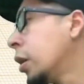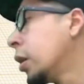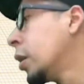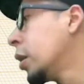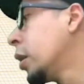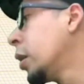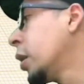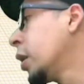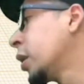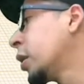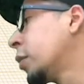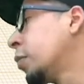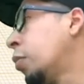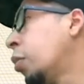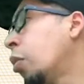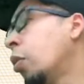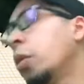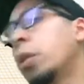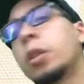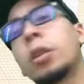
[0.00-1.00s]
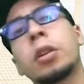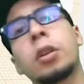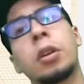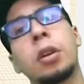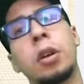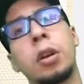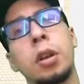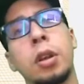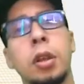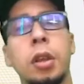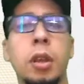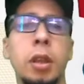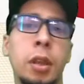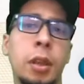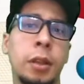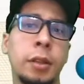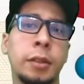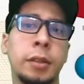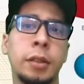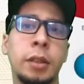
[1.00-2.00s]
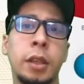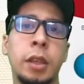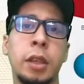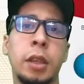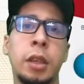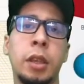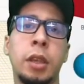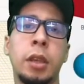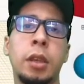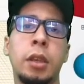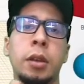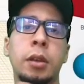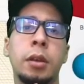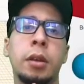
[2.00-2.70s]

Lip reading: The spoiler is the